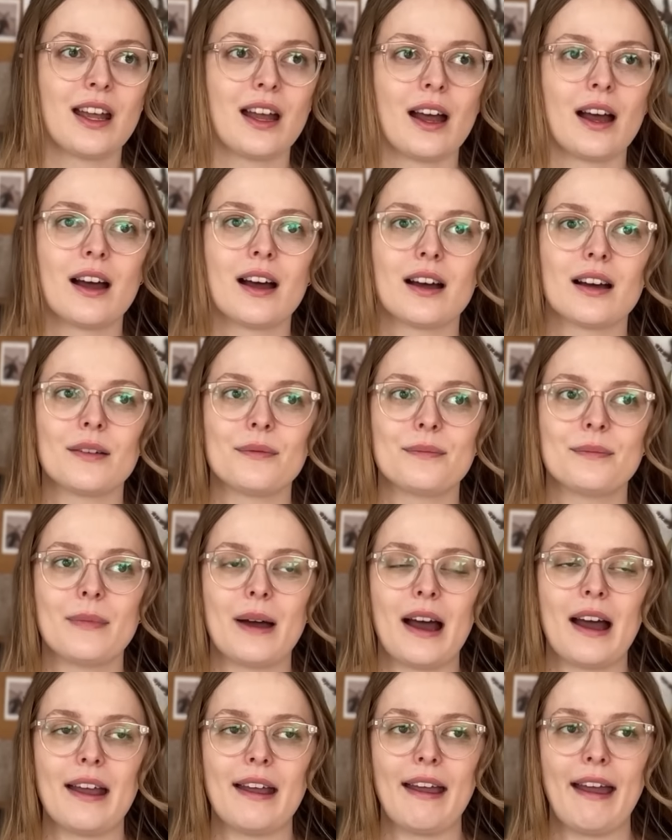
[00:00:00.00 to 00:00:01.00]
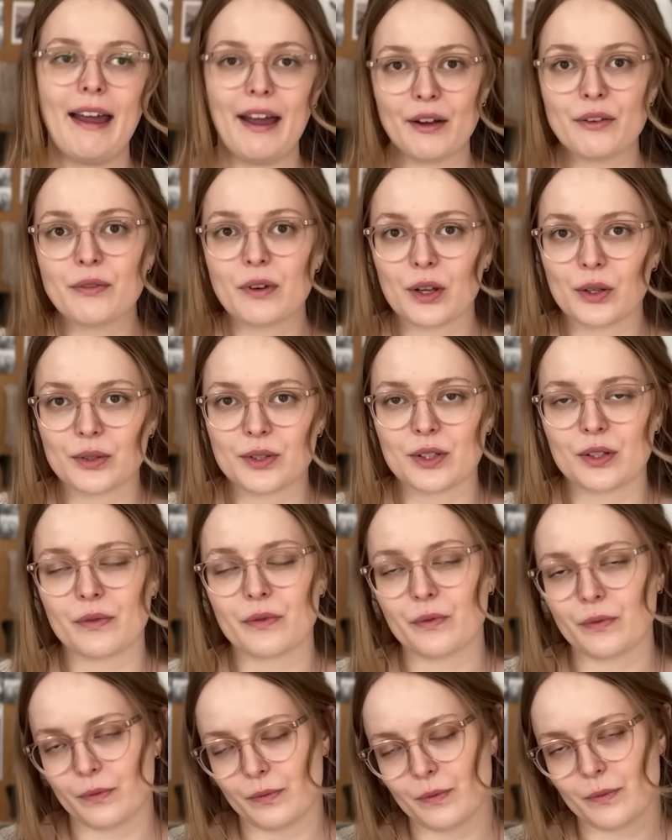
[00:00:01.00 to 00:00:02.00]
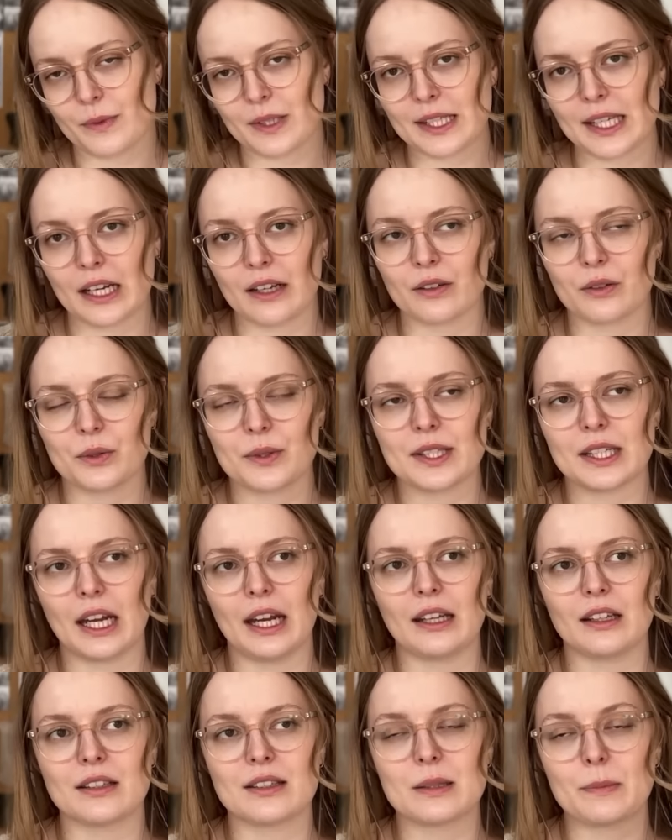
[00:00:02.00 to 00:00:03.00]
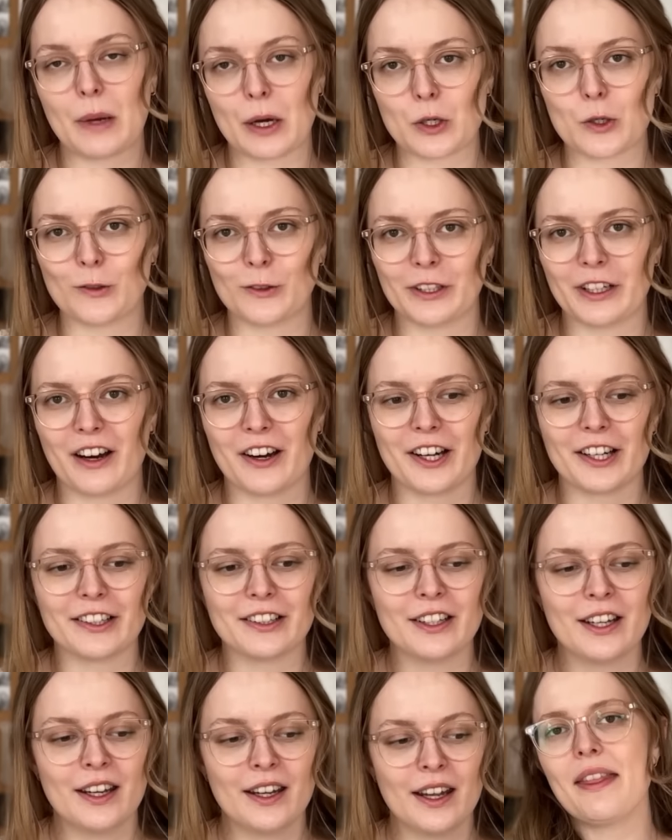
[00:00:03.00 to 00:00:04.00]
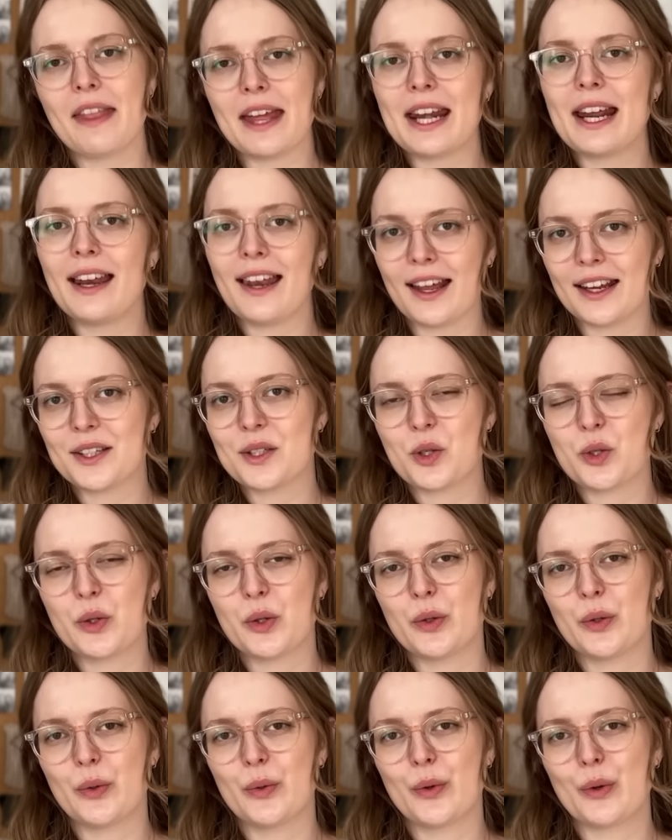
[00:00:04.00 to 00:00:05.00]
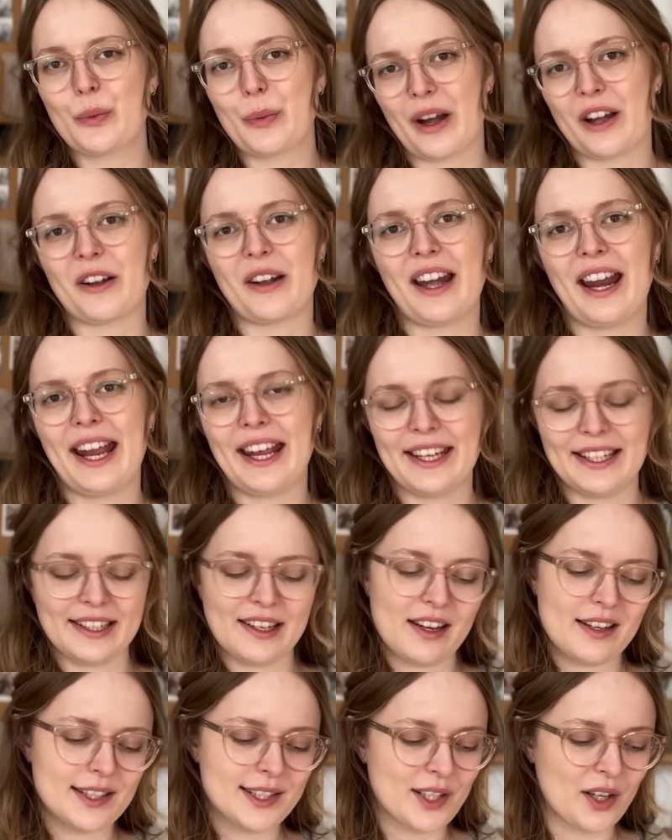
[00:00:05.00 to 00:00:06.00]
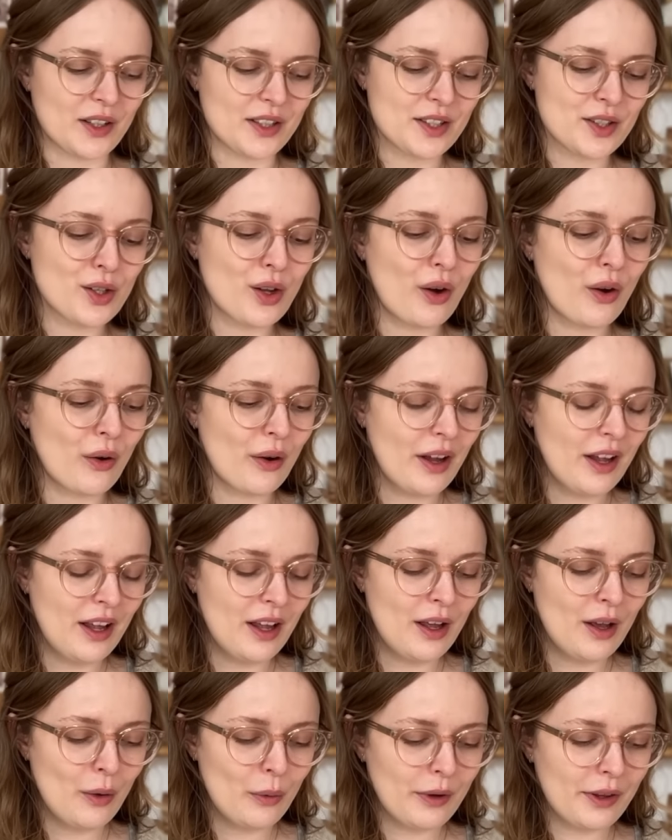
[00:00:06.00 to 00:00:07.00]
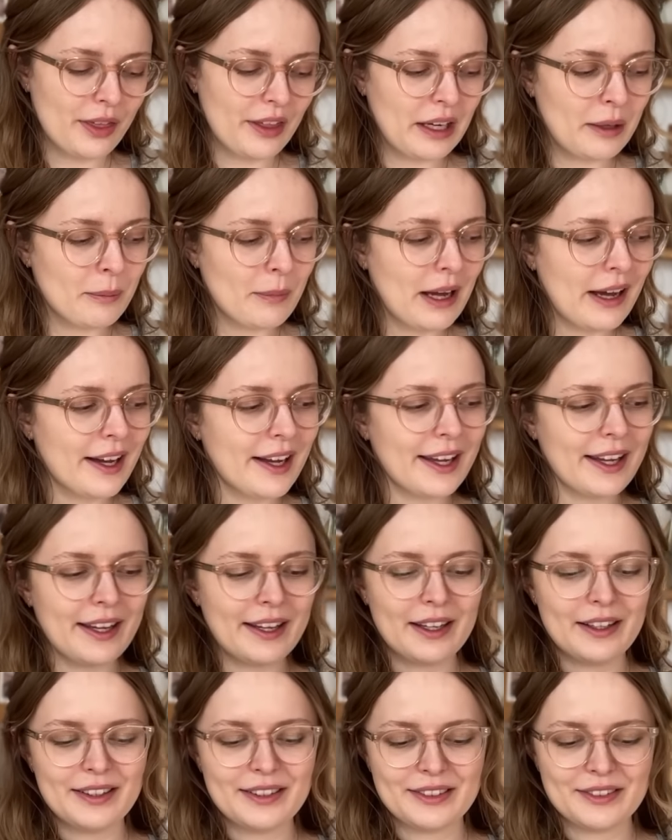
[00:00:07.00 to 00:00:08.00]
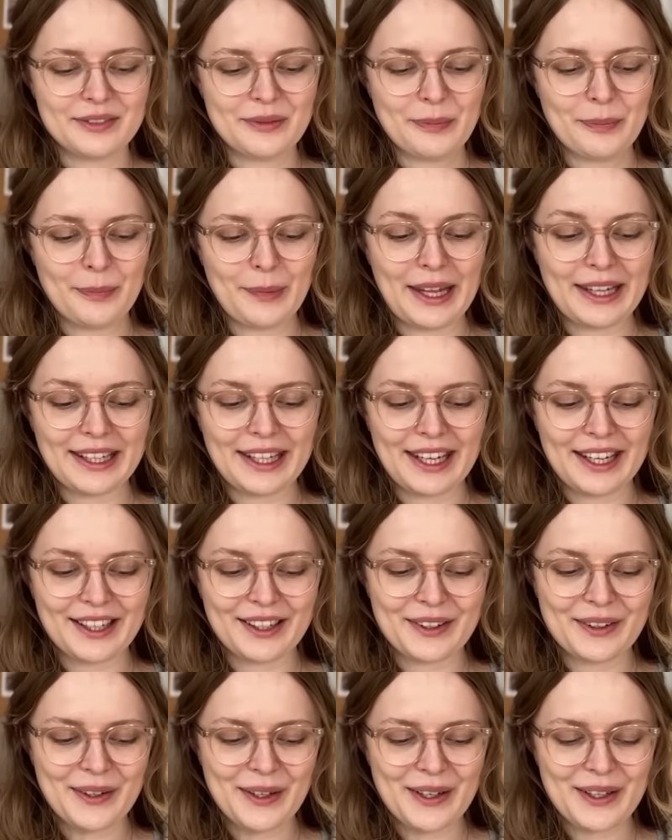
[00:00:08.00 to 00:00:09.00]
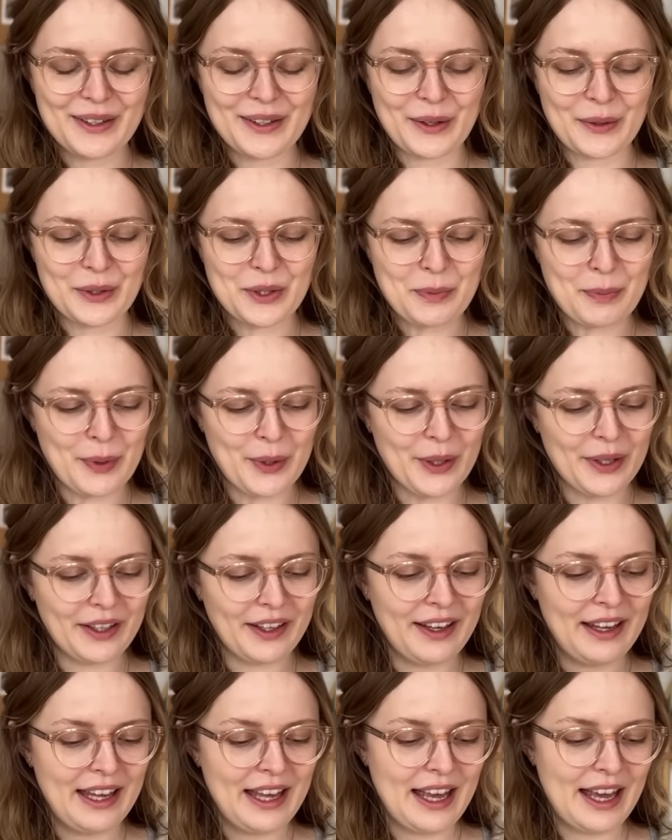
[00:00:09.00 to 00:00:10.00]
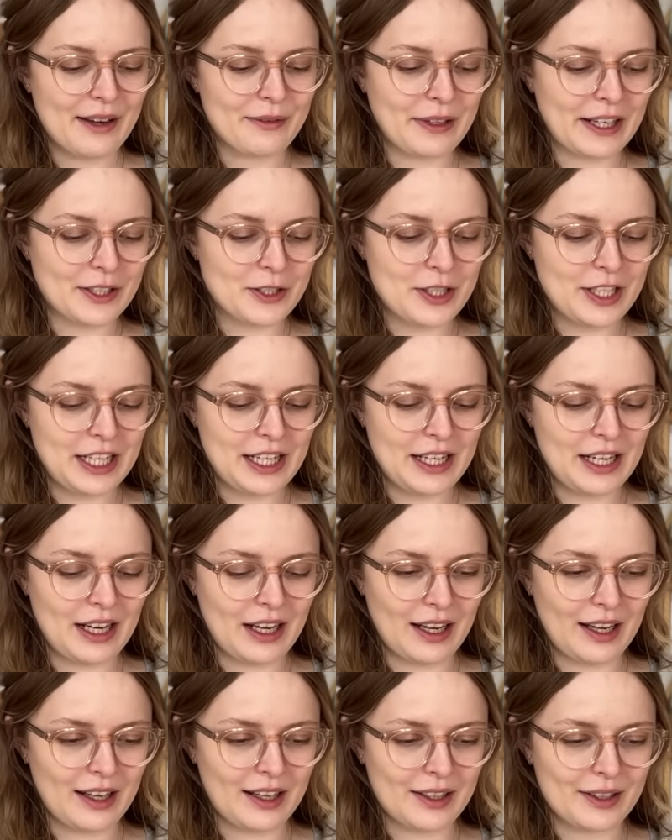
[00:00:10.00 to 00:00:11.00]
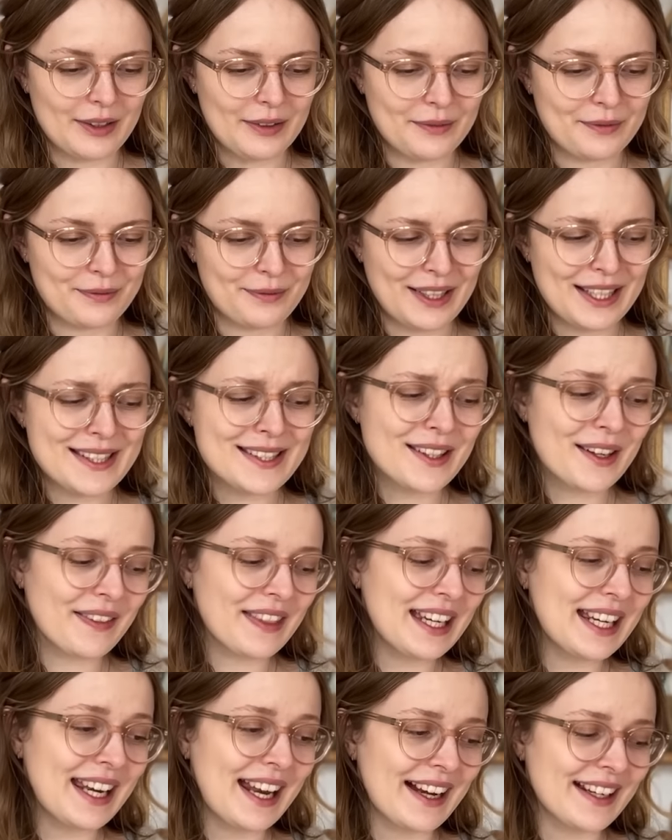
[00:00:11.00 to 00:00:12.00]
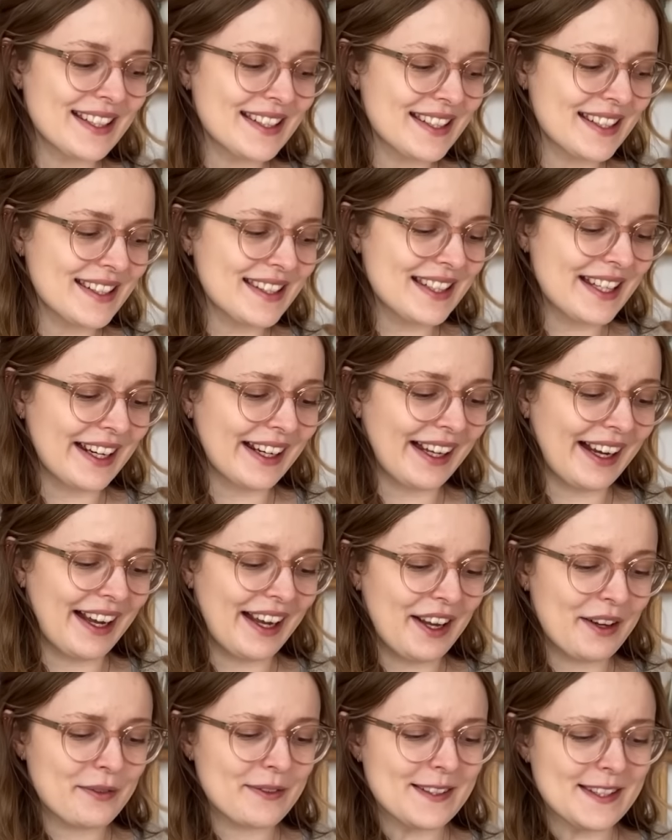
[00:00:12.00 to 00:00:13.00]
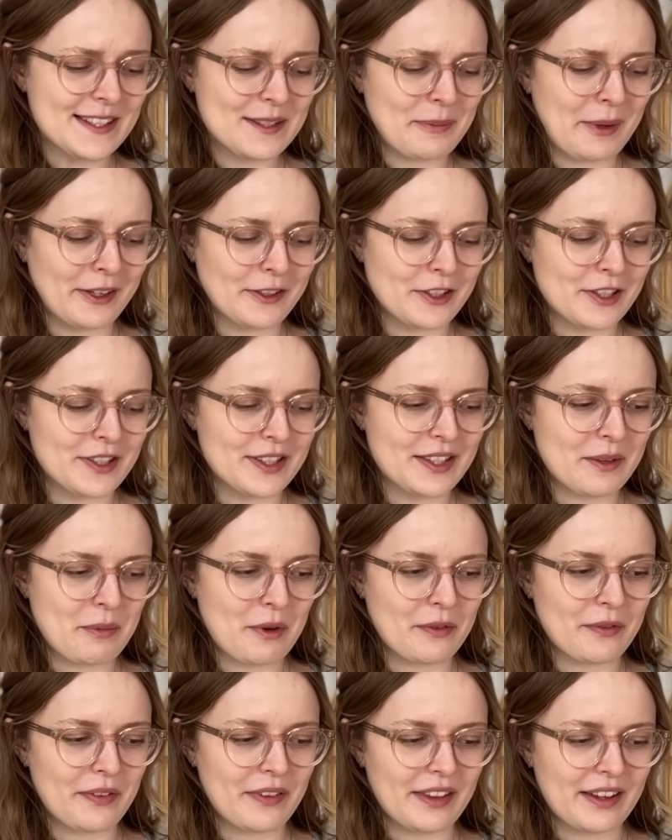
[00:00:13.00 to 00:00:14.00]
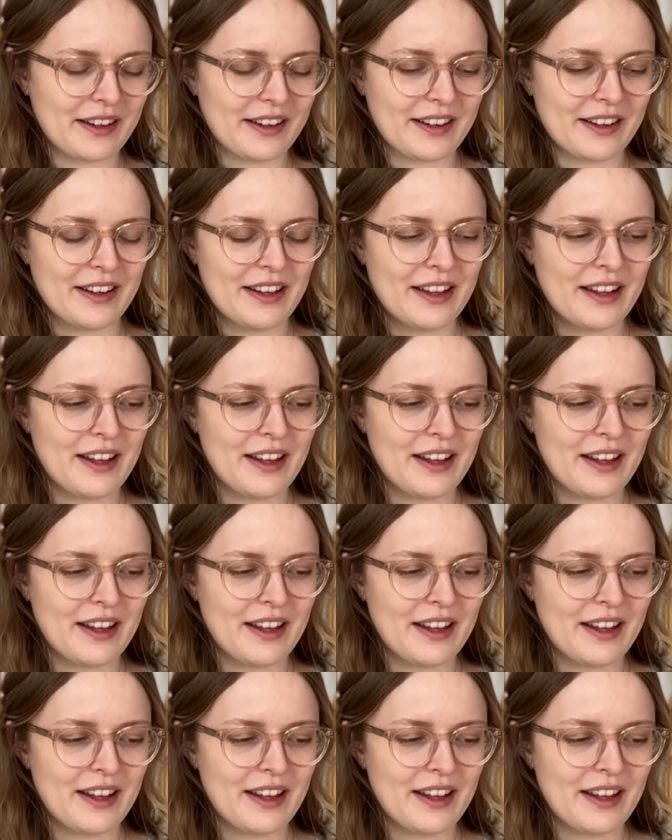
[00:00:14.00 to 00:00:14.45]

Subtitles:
I have loads of single skein special yarn. Then I like to wear hand knit socks. So within my making notebook, I've actually, it's not the nicest, like I have smudged some of the